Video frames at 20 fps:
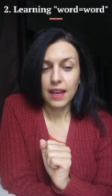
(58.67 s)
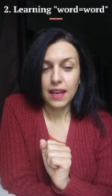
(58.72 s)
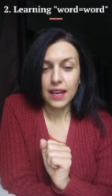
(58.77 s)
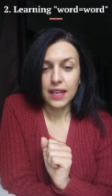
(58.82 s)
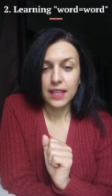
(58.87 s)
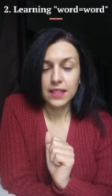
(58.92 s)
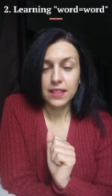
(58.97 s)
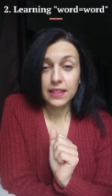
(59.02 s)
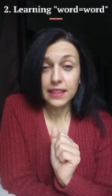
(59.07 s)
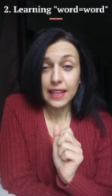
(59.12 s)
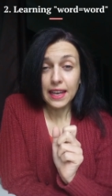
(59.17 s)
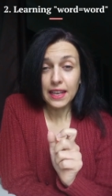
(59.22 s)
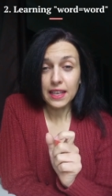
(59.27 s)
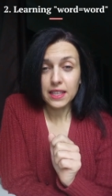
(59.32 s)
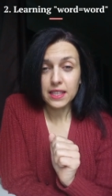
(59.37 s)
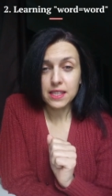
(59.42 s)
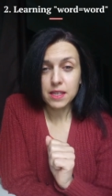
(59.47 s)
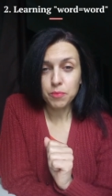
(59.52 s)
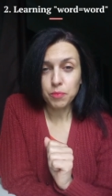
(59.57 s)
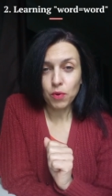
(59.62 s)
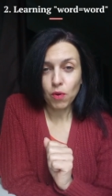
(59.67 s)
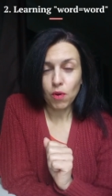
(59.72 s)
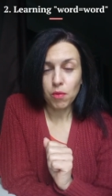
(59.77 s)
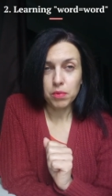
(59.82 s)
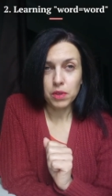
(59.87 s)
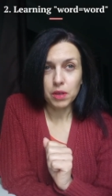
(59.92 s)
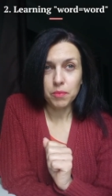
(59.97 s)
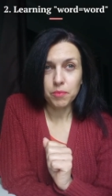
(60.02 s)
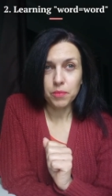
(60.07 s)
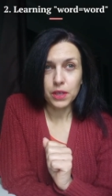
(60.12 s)
And that is a
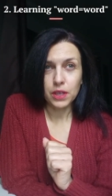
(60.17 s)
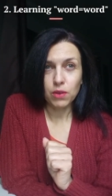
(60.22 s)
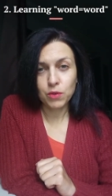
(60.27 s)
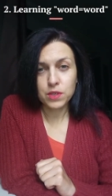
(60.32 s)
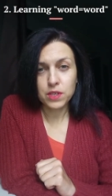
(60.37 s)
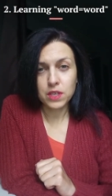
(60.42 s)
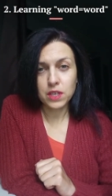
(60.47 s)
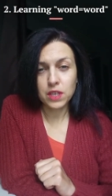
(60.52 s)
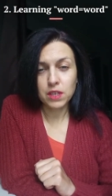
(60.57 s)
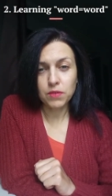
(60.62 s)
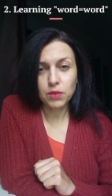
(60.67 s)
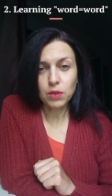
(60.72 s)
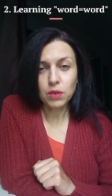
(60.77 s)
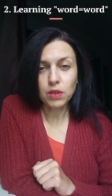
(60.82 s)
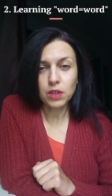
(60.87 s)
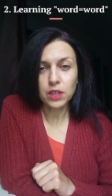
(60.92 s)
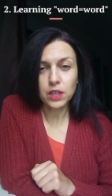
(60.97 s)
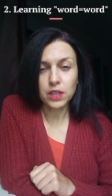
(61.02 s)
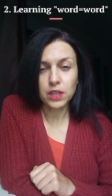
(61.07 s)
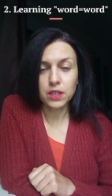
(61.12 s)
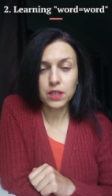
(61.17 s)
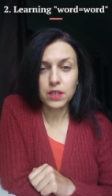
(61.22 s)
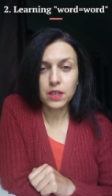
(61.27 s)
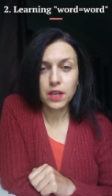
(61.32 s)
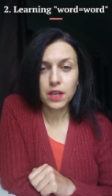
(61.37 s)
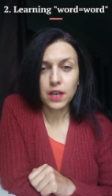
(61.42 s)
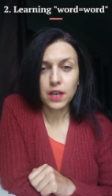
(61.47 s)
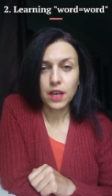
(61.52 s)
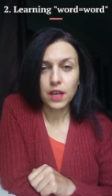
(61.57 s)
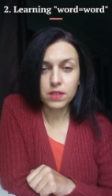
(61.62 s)
problem, because if you
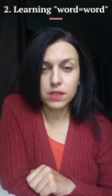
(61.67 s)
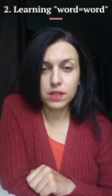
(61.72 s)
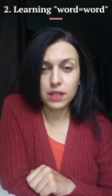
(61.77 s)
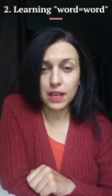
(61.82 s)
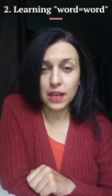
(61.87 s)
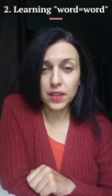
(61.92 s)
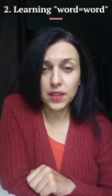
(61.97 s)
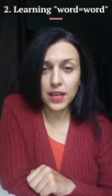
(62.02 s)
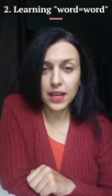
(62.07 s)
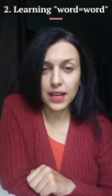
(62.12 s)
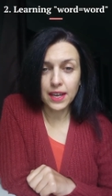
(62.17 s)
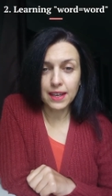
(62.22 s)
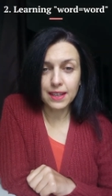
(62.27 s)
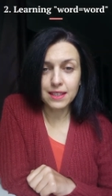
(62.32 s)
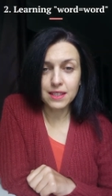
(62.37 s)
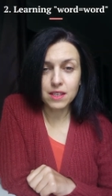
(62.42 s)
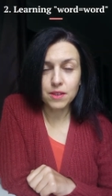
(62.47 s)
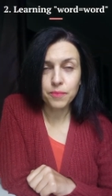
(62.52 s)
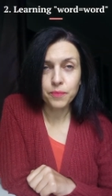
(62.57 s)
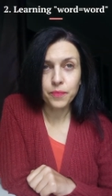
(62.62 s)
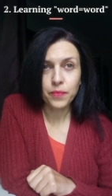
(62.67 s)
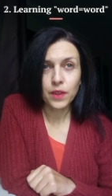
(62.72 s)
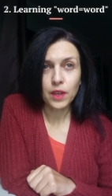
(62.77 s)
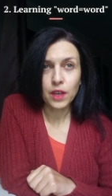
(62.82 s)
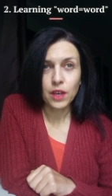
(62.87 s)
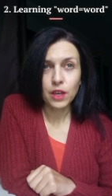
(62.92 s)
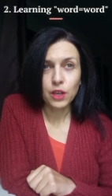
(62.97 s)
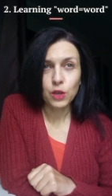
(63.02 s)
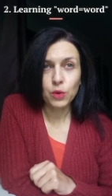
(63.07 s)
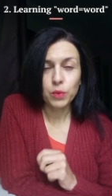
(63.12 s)
learn words like that,
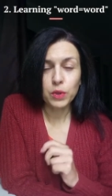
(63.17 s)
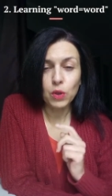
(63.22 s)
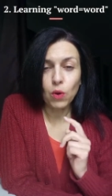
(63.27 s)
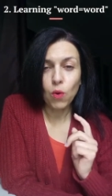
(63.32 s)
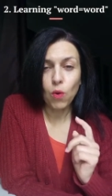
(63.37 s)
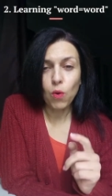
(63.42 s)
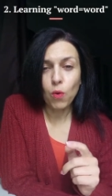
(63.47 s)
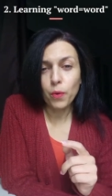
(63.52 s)
you will